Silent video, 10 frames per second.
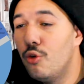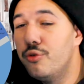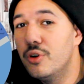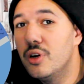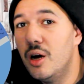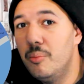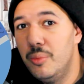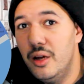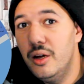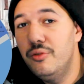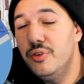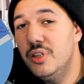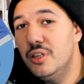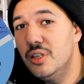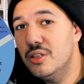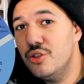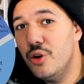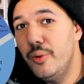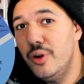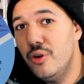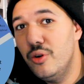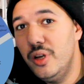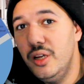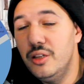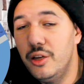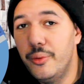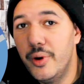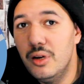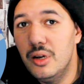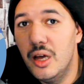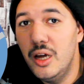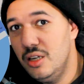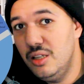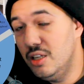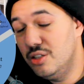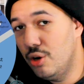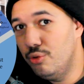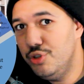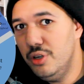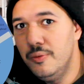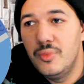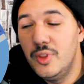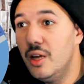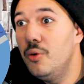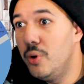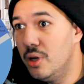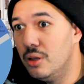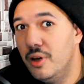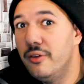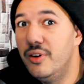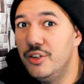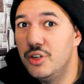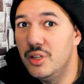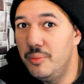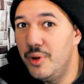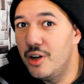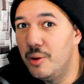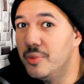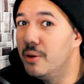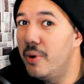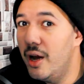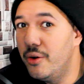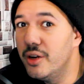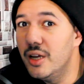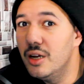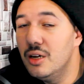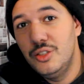overcome everything that's going on in the Grand Line in this ocean, they will eventually become the Pirate King,